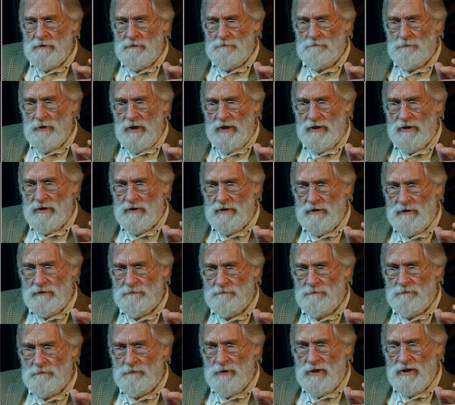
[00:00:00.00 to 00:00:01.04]
but
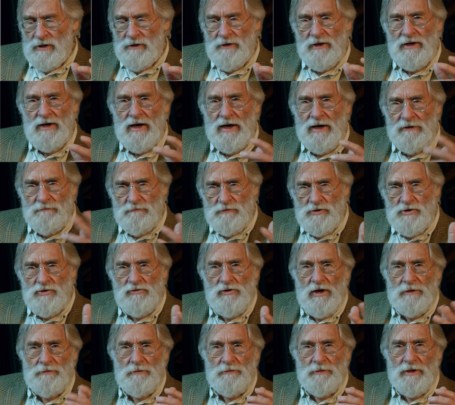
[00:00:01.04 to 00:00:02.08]
but then I have them
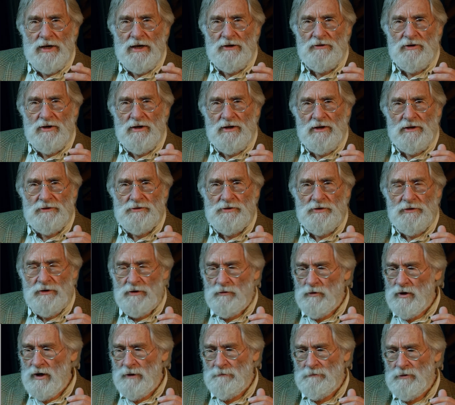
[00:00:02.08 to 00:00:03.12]
scrape them down again so that
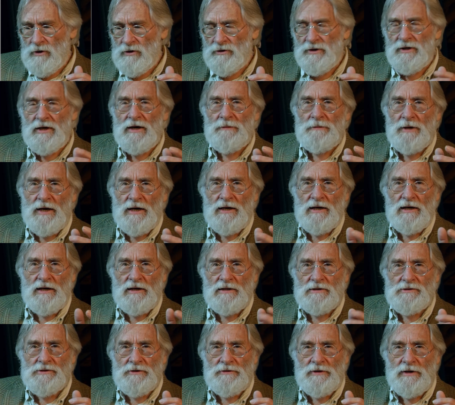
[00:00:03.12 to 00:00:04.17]
we're not building up
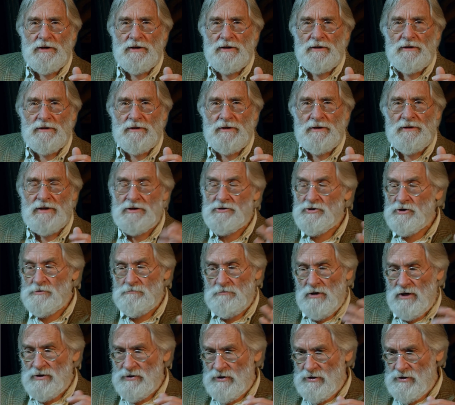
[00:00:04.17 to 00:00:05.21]
highlights. Okay, and that's
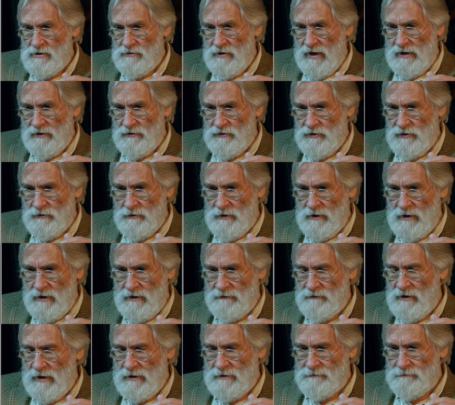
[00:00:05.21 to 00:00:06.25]
just basic strategy. We
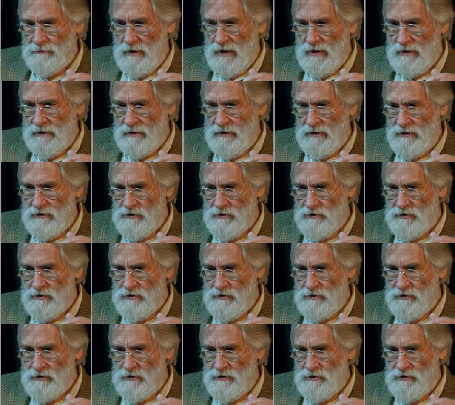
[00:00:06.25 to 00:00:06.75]
have that in mind.